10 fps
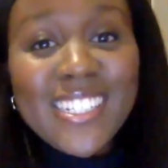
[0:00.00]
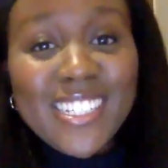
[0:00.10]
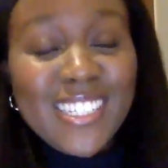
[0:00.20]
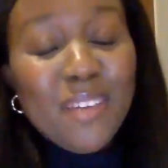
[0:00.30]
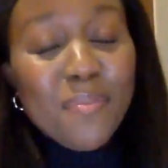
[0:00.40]

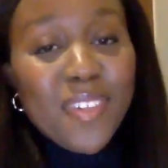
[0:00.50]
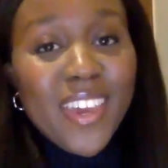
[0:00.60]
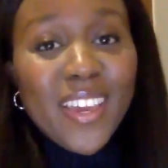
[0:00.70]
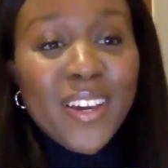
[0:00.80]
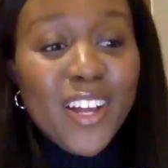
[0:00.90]
into
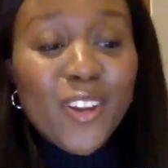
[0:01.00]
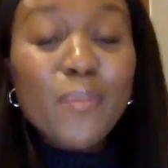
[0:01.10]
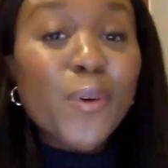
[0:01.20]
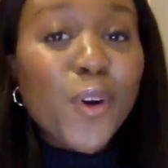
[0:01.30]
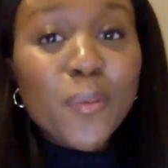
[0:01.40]
something a
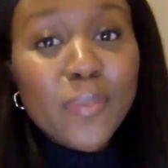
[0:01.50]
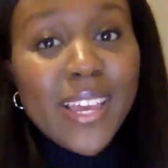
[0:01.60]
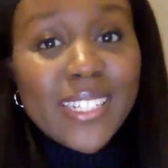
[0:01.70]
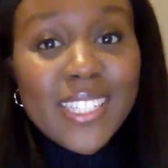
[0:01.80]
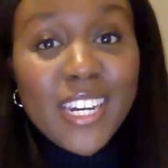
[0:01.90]
lot more
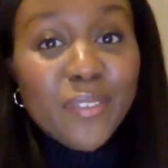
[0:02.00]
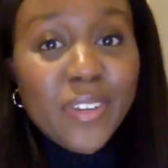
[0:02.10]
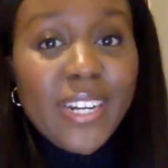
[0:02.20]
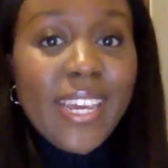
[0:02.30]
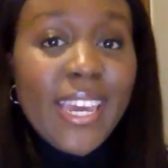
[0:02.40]
complex than it
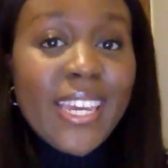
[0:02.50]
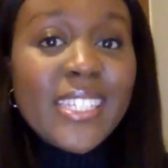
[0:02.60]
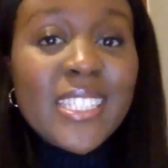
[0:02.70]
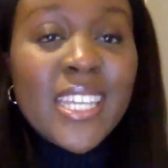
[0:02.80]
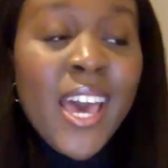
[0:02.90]
really
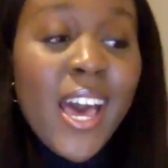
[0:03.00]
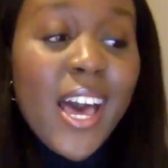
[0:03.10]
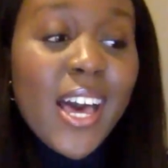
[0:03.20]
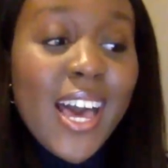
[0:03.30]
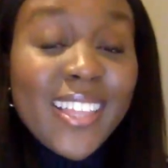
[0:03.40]
is.
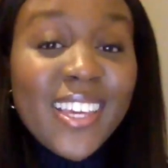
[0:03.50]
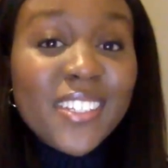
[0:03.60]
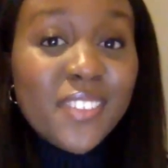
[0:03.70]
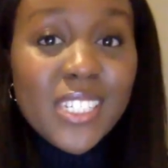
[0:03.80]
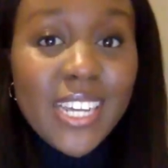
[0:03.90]
At the
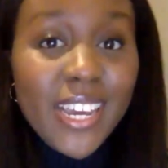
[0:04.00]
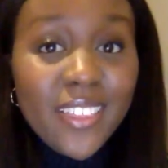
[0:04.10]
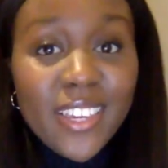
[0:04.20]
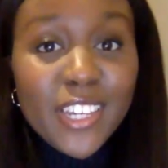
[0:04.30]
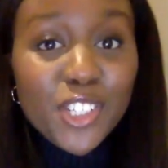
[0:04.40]
end of the day,
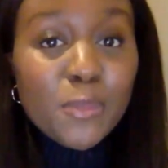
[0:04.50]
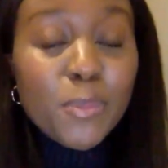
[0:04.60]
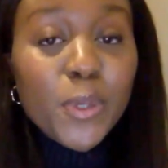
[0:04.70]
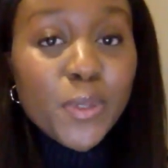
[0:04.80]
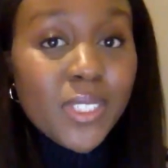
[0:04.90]
I think it
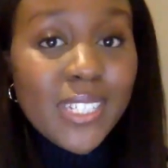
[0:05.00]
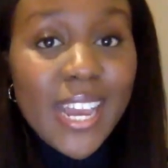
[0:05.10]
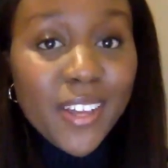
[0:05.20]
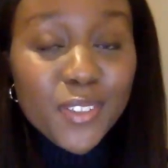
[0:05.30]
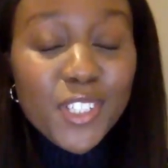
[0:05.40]
just boils
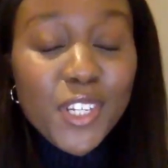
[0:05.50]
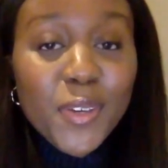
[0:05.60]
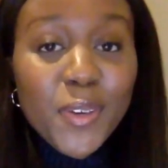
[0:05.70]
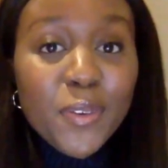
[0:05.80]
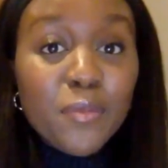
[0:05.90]
down
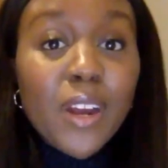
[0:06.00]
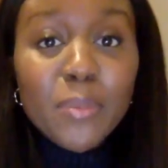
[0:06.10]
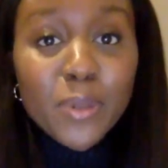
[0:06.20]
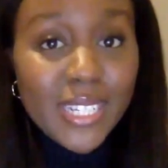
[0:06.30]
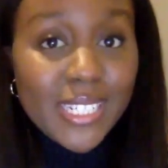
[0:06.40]
to
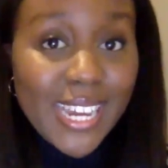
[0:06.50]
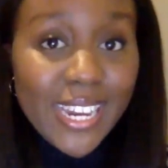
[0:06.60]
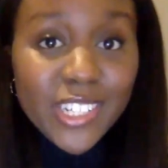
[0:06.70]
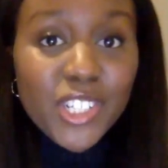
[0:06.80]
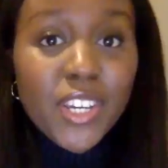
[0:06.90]

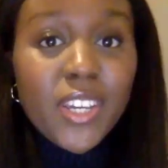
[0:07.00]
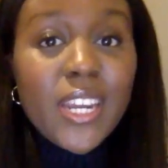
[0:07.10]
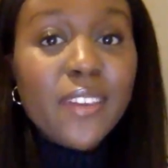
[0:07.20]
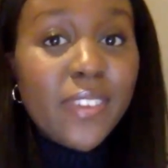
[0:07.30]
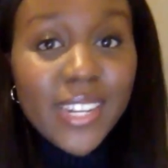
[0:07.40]

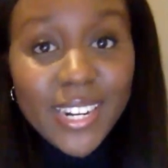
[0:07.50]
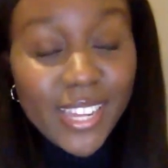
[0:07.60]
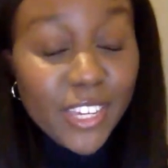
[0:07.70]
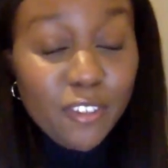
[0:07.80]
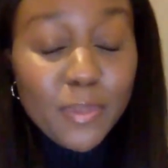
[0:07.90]
representation,
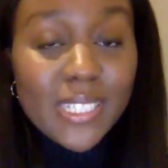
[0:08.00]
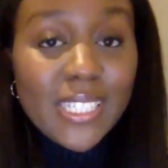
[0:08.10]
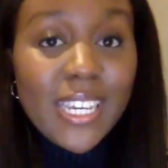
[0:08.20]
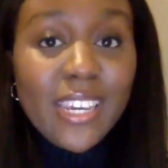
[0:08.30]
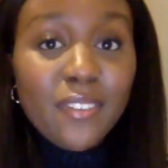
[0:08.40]
feeling like you've
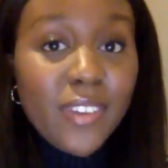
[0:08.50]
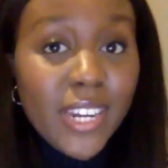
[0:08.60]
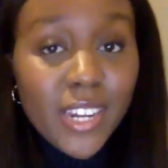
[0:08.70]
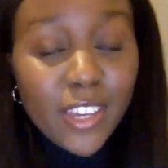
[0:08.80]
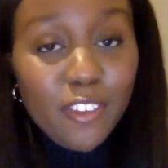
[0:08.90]
been seen,
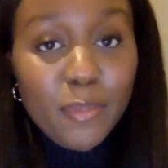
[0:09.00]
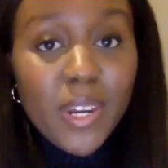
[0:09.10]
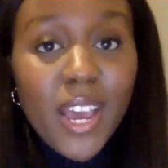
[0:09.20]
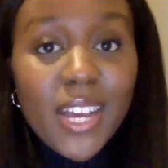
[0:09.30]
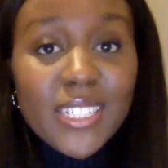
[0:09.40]
feeling like you've
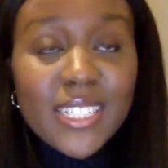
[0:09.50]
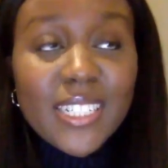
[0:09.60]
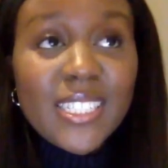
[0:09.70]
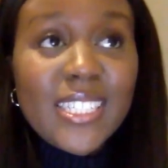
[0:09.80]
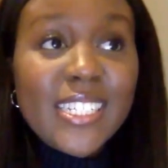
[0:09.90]
been heard
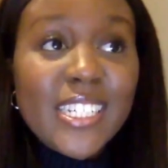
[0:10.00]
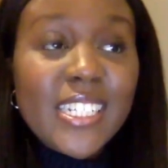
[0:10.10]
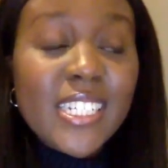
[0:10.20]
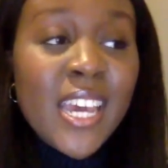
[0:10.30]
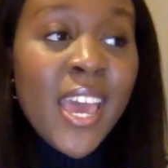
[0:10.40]
and
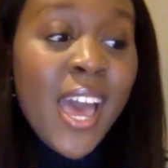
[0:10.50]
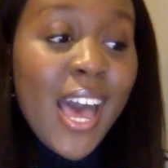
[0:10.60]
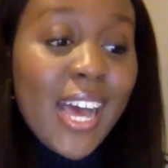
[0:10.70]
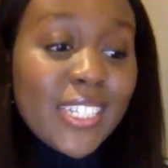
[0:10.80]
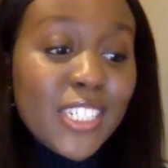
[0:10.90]
considered.
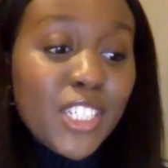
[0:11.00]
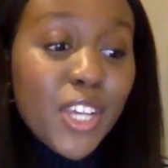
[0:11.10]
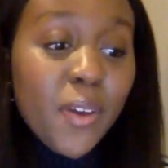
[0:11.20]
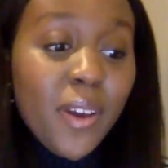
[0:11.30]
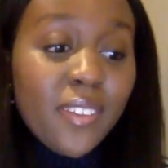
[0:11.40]
And
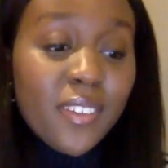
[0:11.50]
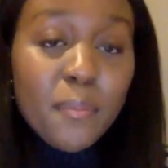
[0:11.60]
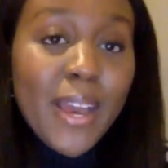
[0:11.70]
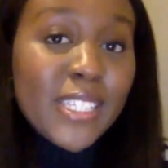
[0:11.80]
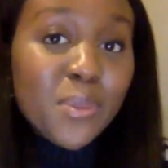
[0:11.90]
so I think
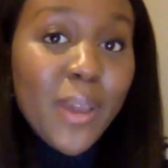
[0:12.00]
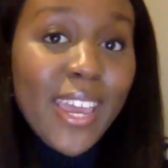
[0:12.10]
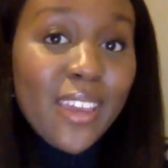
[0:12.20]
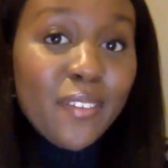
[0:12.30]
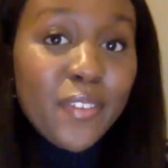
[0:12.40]
the best
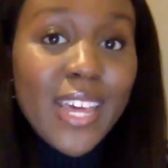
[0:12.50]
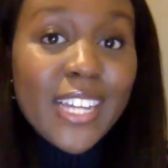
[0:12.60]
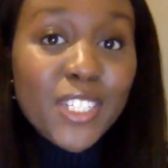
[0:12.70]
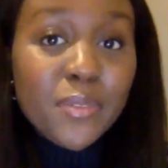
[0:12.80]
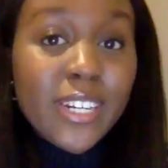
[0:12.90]
way for
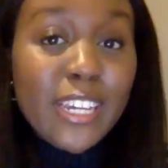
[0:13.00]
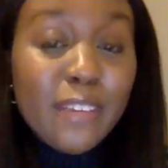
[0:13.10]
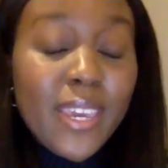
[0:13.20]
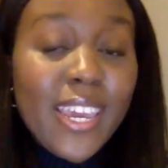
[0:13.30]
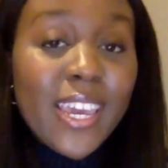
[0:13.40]
that to
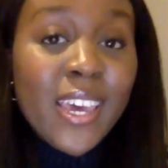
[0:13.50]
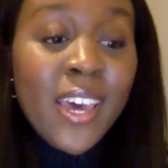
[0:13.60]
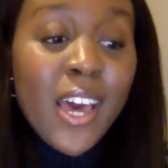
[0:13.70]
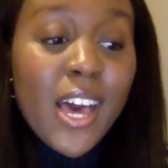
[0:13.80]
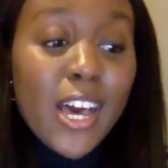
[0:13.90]
really be